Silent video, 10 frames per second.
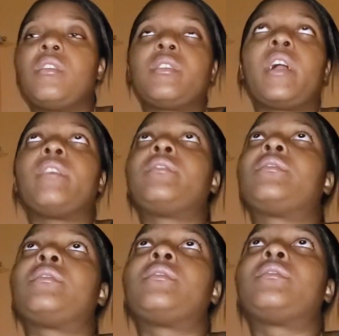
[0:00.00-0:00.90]
Thanks
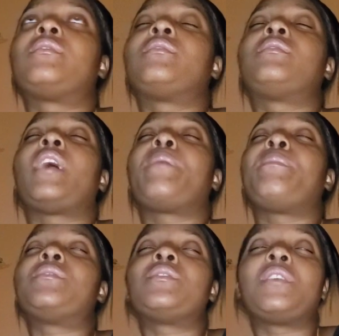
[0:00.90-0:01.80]

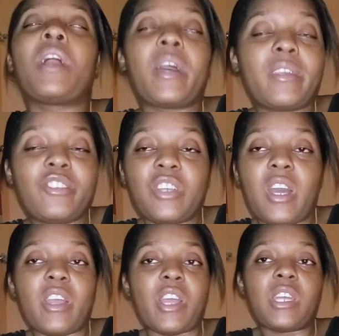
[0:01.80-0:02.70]
be to God, she
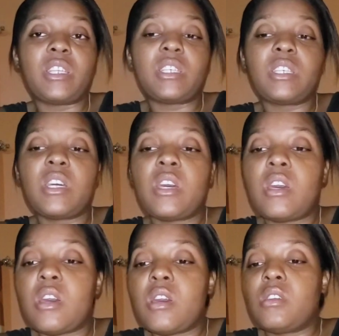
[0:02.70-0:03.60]
alright.
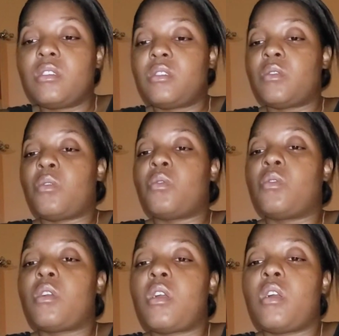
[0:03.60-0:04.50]
So
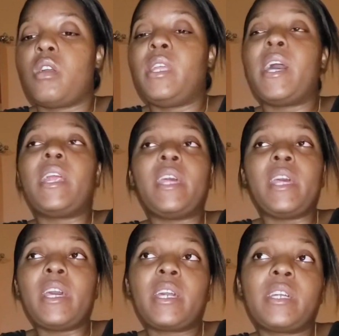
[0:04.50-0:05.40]
the
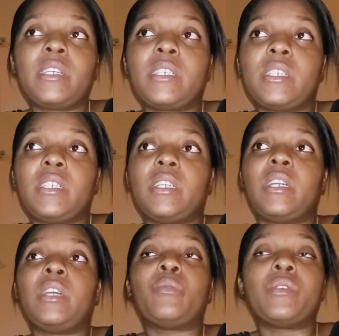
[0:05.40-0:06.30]
leak,
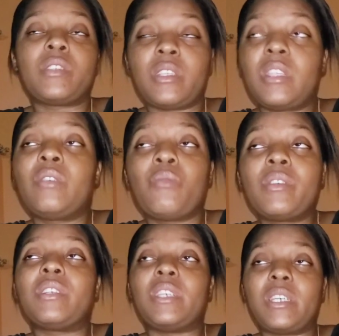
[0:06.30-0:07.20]
it was
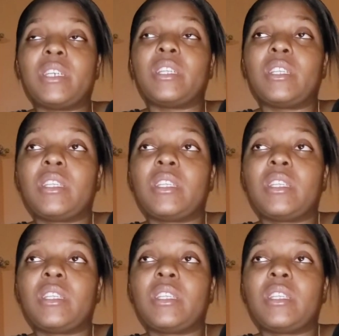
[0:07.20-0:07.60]
leaking.